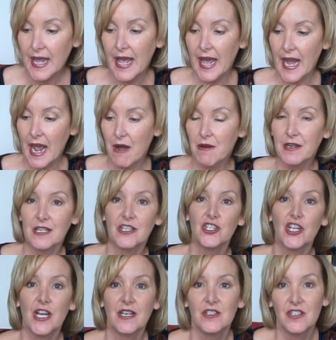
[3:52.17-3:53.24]
and how it can
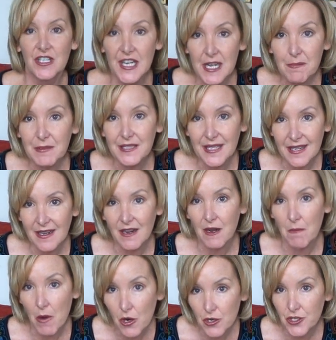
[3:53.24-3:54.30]
change deep-seated
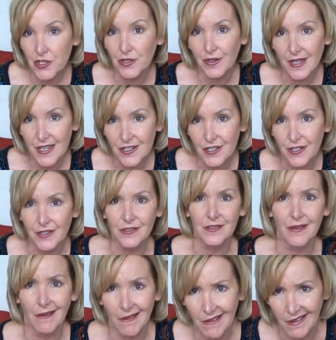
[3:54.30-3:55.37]
emotional
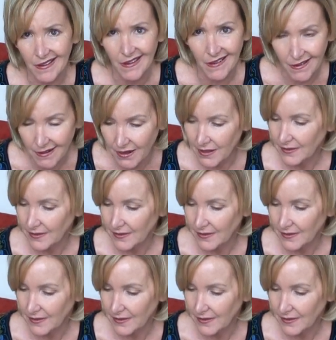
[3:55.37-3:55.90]
issues.